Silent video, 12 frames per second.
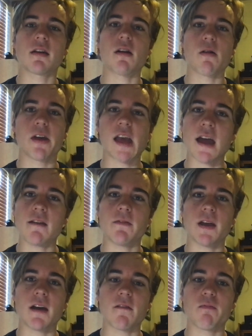are the
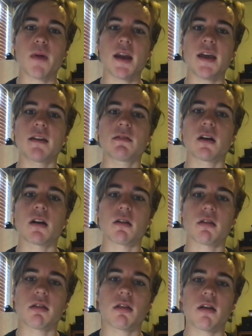envy of many
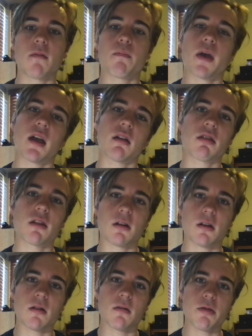guitarists and bands that
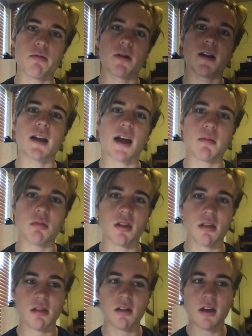are 3 times
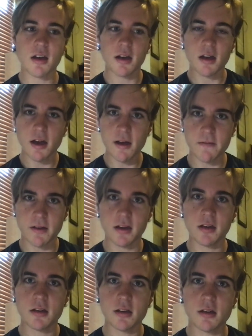as heavy
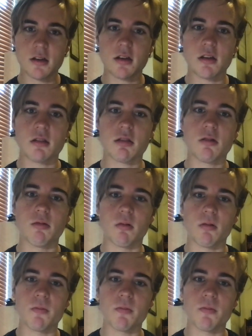as Tool.